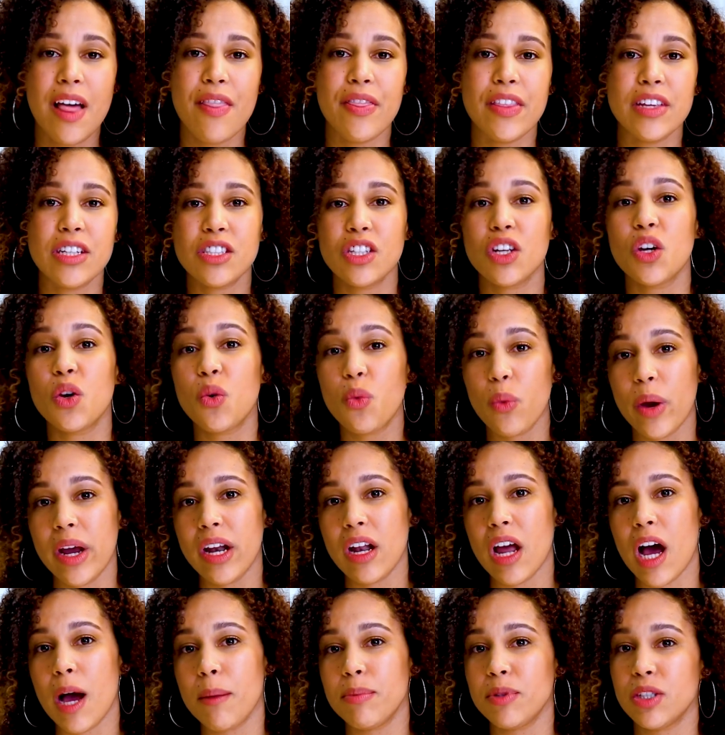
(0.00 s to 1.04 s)
This is a great
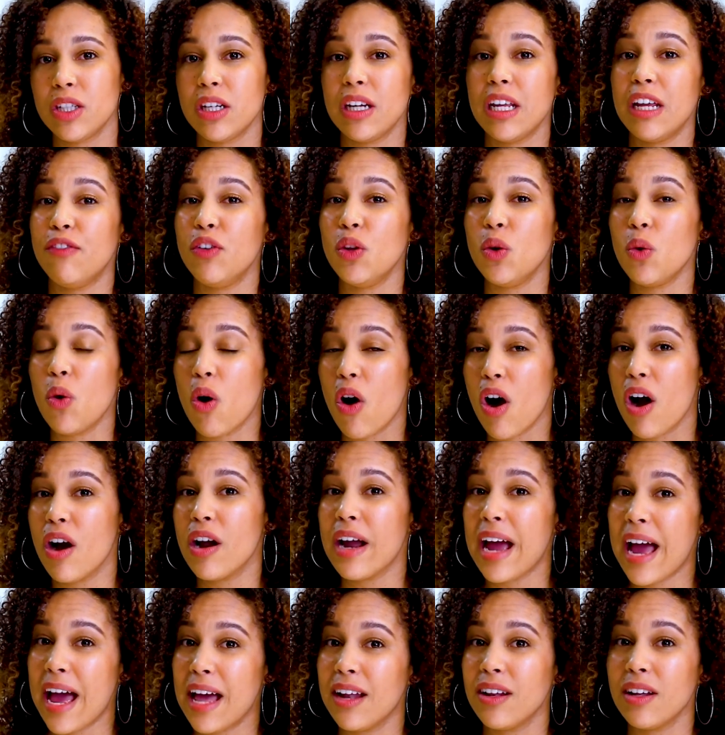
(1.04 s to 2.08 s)
option if you are
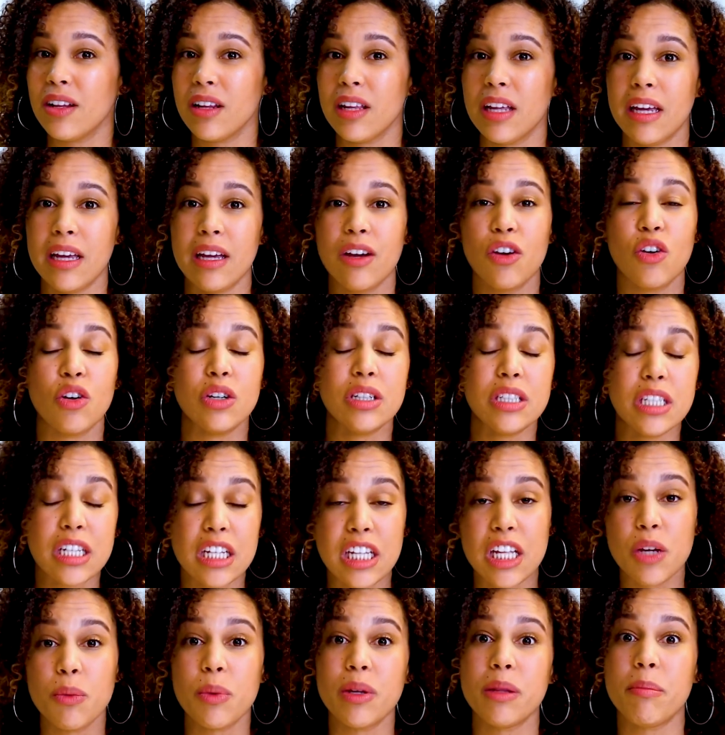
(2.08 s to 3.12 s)
handling or
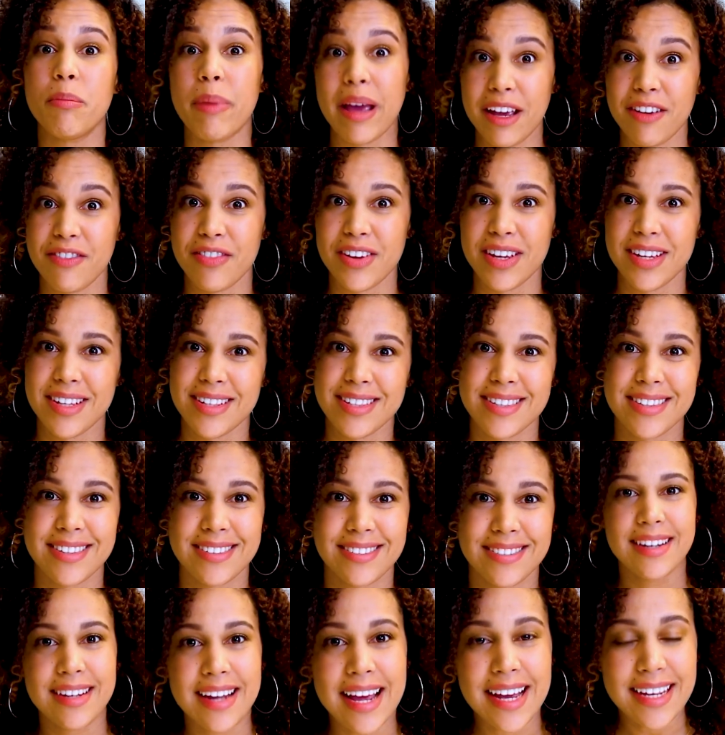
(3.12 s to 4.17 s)
dealing with bank fees.
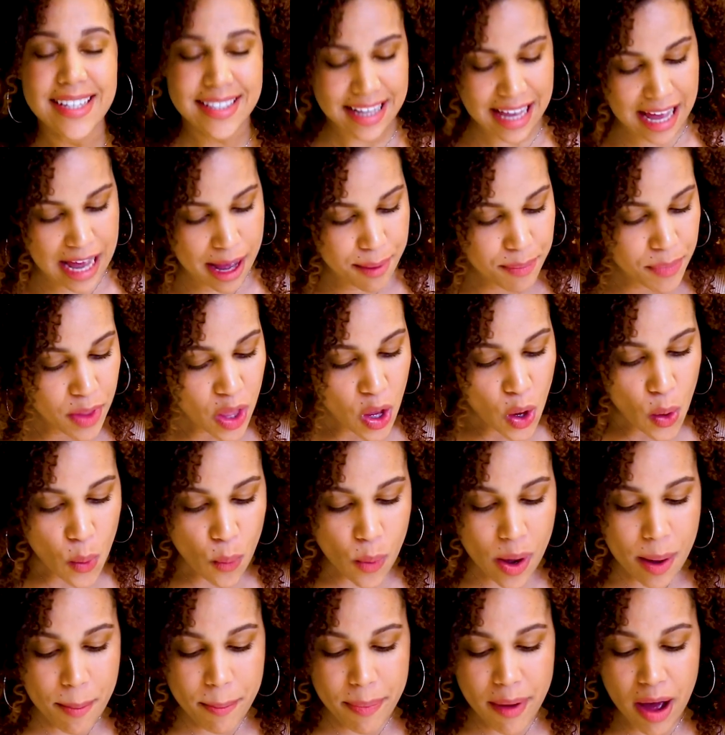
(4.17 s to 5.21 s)
Next up,
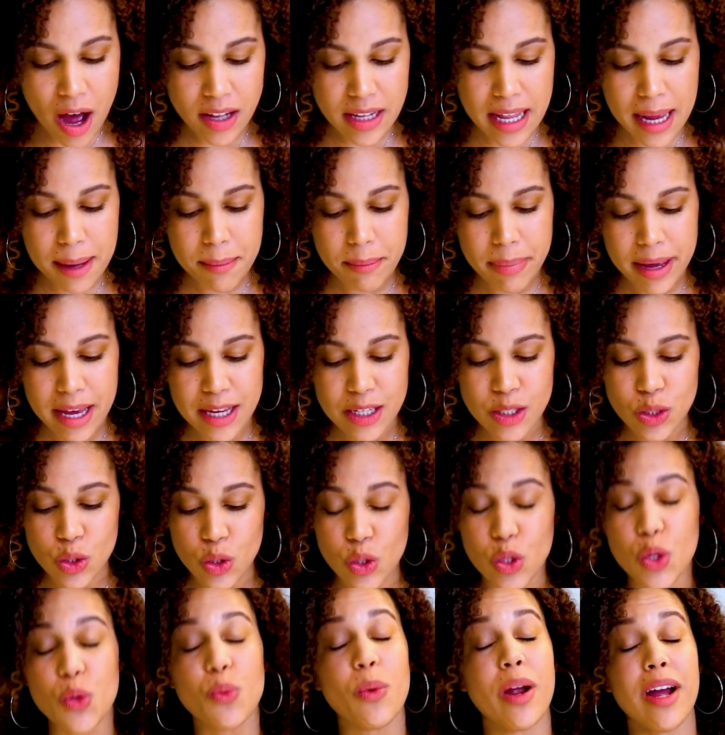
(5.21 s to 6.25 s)
what online banks do
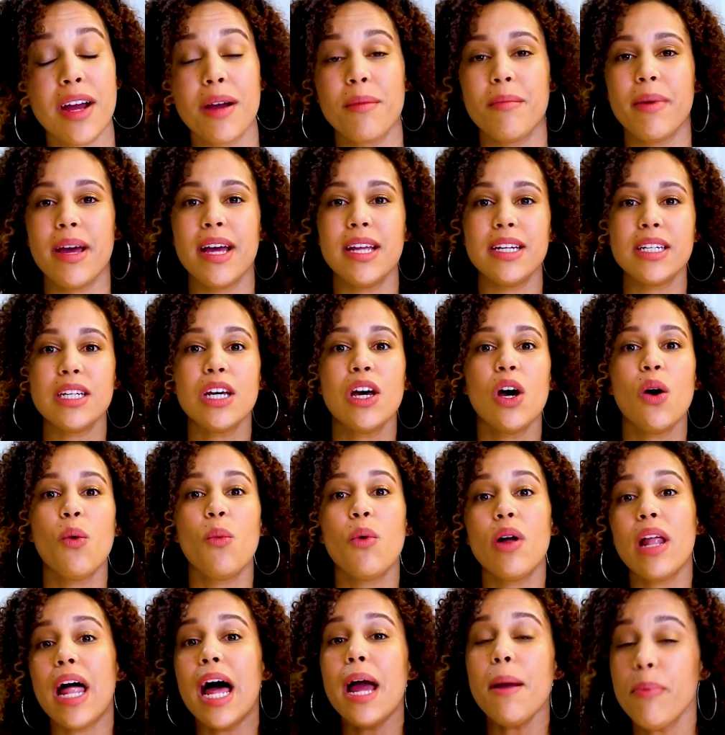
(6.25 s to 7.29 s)
you recommend?
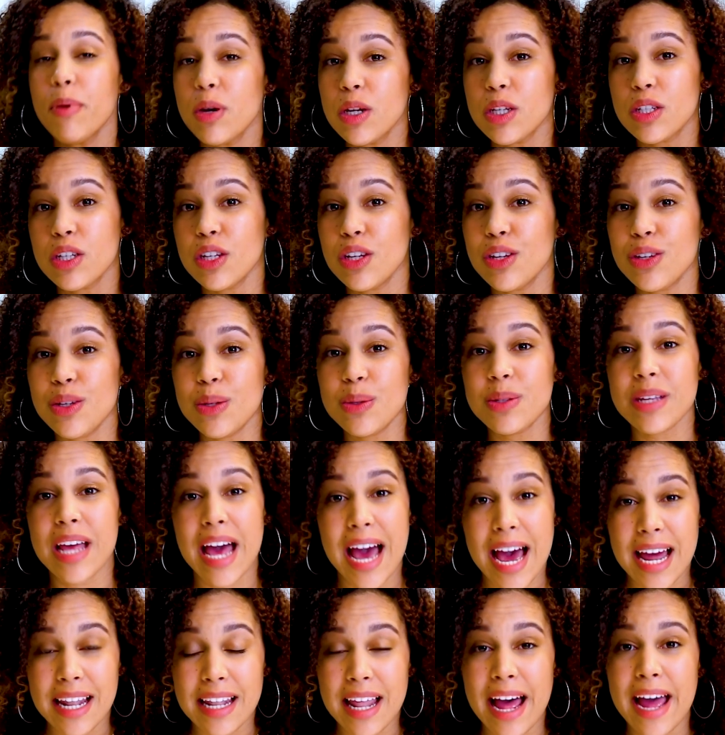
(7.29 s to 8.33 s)
Well, I personally use
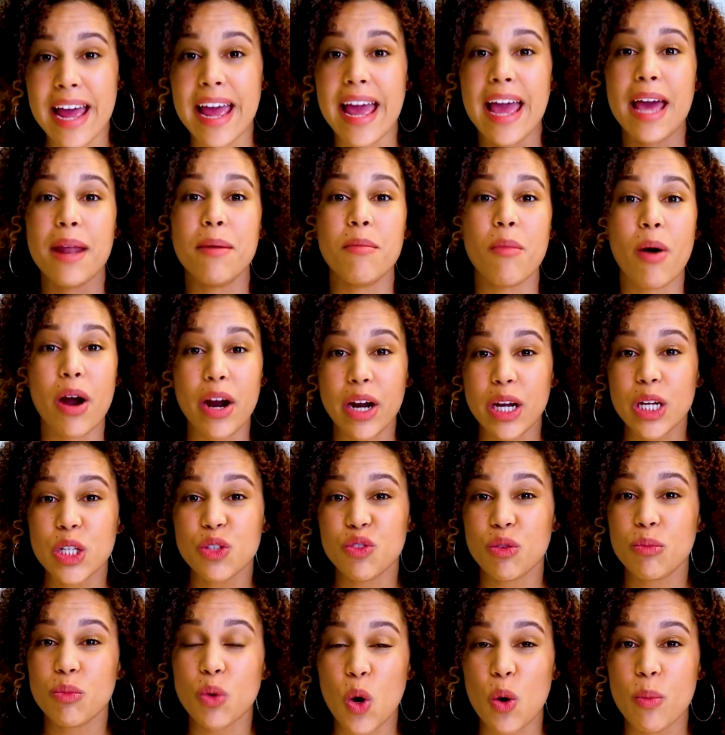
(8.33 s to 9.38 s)
Ally and Marcus
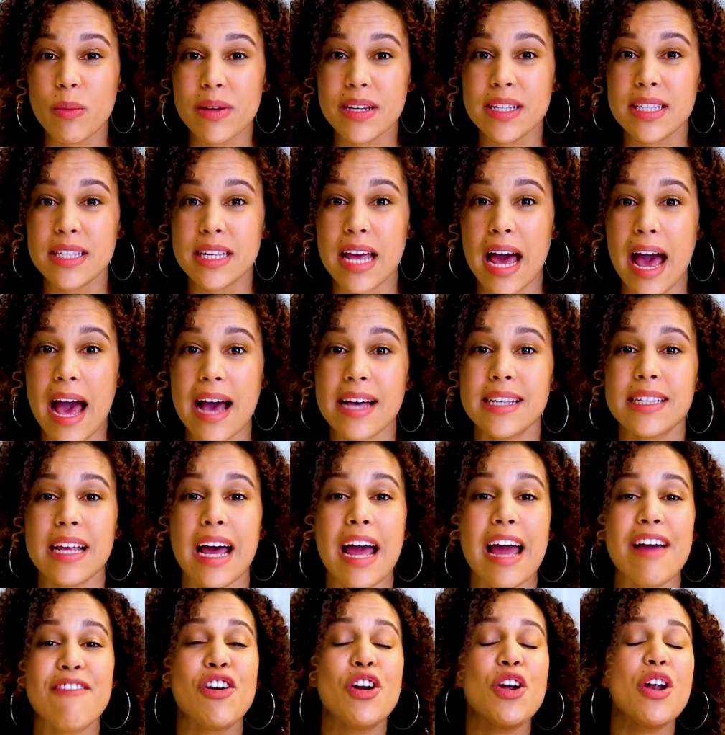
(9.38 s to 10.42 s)
from Goldman Sachs.
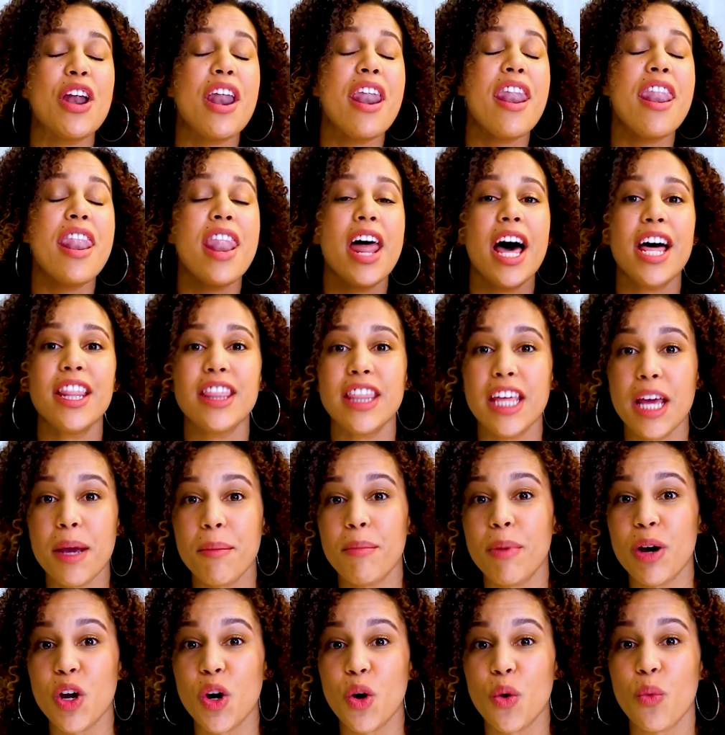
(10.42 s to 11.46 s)
I've heard nothing
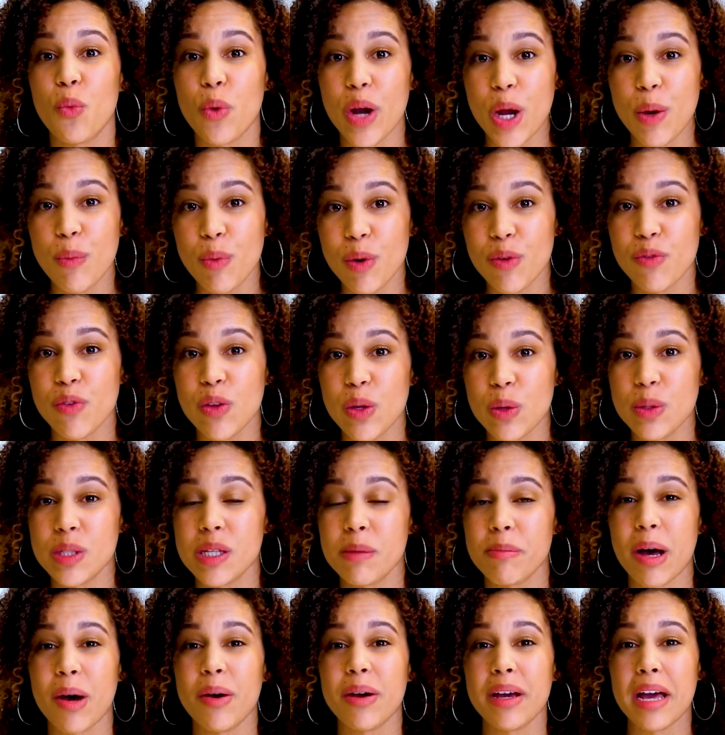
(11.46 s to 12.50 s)
but great reviews
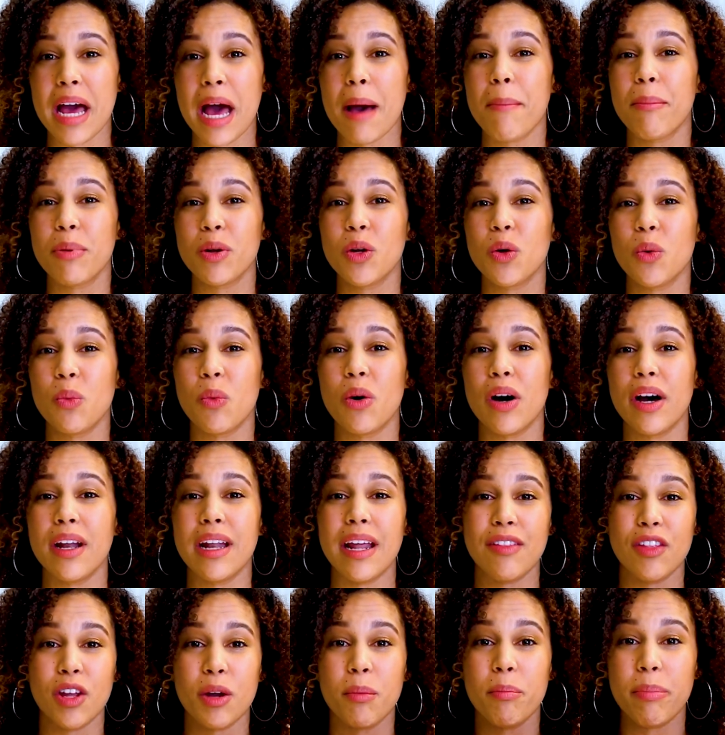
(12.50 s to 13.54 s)
about Capital One
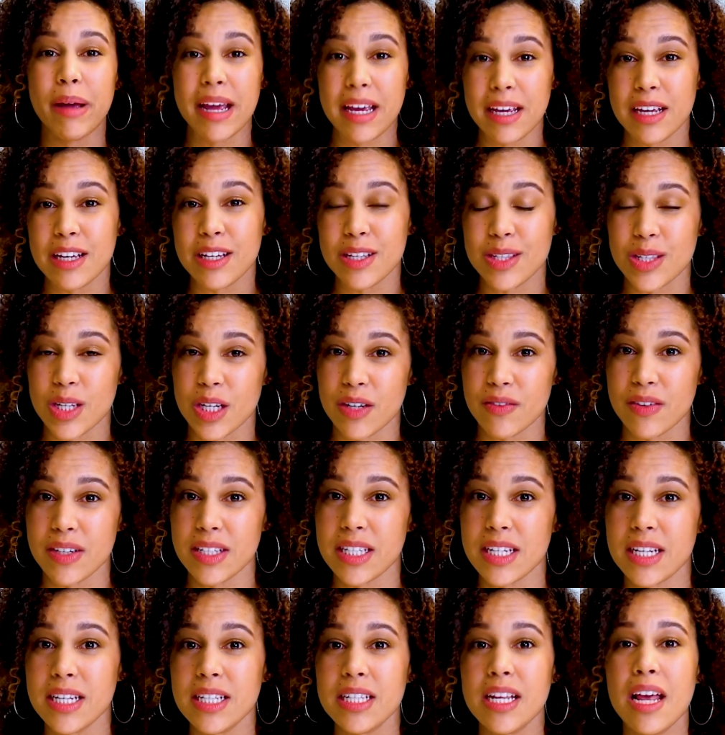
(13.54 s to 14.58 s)
and their banking
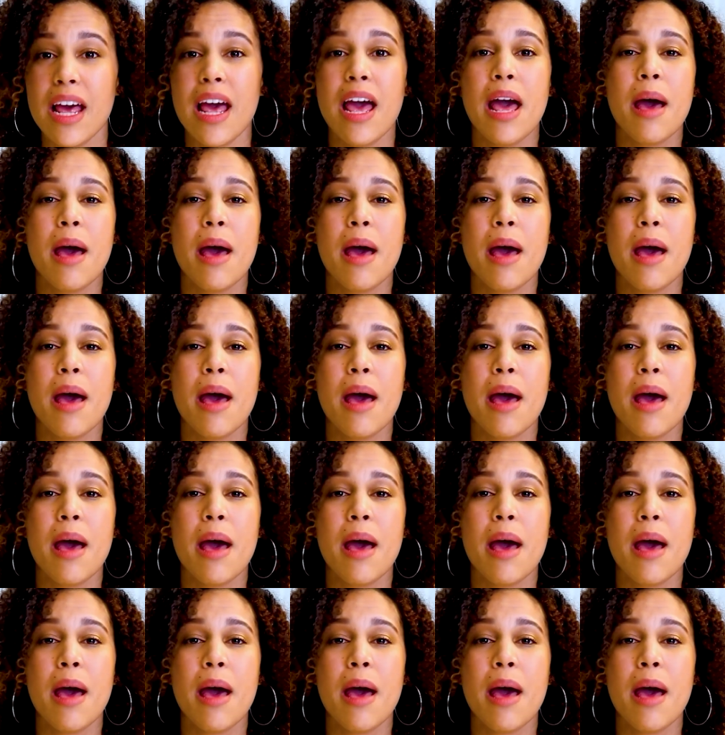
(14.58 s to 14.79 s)
services.